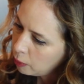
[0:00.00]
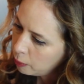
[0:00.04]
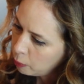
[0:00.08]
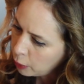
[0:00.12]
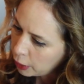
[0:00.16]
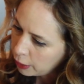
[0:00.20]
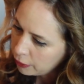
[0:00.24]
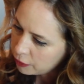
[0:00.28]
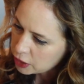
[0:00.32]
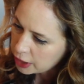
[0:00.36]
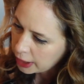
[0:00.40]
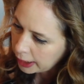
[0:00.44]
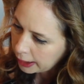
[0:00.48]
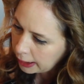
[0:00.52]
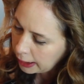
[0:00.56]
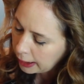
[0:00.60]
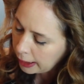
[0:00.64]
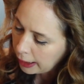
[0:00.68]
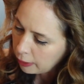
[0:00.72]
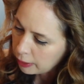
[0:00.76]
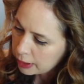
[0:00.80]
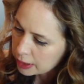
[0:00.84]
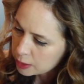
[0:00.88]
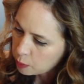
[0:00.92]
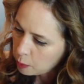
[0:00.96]
worth
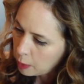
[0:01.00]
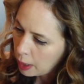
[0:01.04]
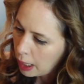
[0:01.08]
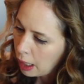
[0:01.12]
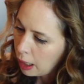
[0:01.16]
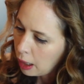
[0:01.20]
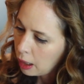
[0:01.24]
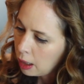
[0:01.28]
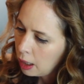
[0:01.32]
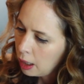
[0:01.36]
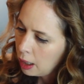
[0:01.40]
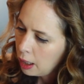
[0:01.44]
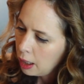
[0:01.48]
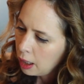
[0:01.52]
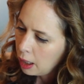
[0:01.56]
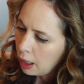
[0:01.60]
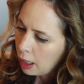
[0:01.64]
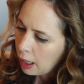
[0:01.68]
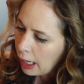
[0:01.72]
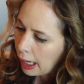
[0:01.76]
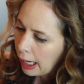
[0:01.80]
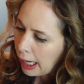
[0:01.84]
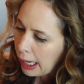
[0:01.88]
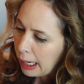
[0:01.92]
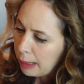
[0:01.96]
checking out as well.
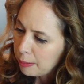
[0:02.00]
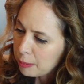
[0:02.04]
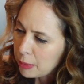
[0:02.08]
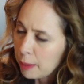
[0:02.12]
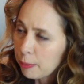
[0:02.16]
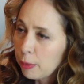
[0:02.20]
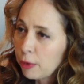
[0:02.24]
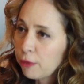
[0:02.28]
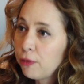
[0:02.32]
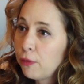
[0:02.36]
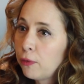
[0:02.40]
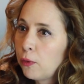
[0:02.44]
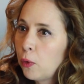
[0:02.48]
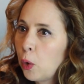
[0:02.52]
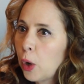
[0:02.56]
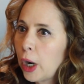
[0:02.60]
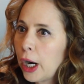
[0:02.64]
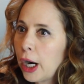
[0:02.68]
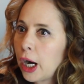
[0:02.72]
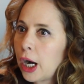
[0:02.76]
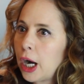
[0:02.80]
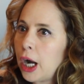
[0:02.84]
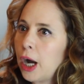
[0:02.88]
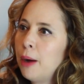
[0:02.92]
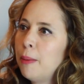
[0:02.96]
Um, number
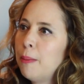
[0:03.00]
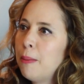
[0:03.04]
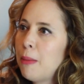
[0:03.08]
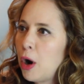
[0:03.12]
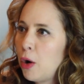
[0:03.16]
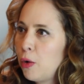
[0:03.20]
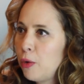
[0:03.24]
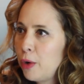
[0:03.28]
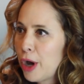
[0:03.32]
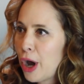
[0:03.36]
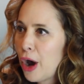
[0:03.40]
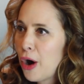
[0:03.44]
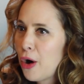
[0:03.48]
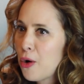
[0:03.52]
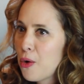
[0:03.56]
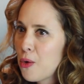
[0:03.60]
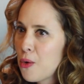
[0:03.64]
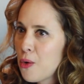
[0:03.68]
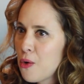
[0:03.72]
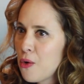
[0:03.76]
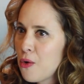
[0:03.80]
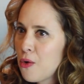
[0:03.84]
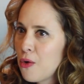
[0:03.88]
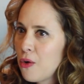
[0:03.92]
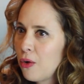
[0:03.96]
four, kimono
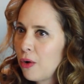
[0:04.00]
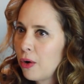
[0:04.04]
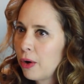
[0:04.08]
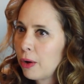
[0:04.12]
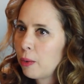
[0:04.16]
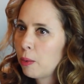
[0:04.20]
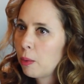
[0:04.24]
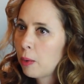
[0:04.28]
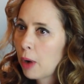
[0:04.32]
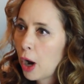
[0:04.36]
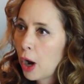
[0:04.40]
or